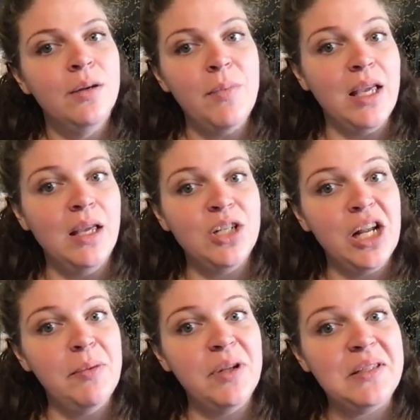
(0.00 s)
making a
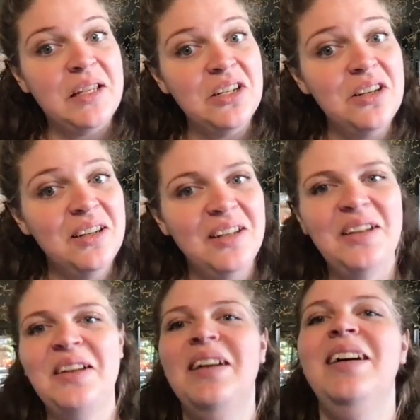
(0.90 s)
giant mess in the
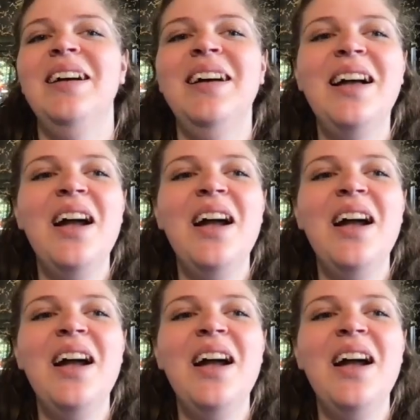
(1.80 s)
kitchen?"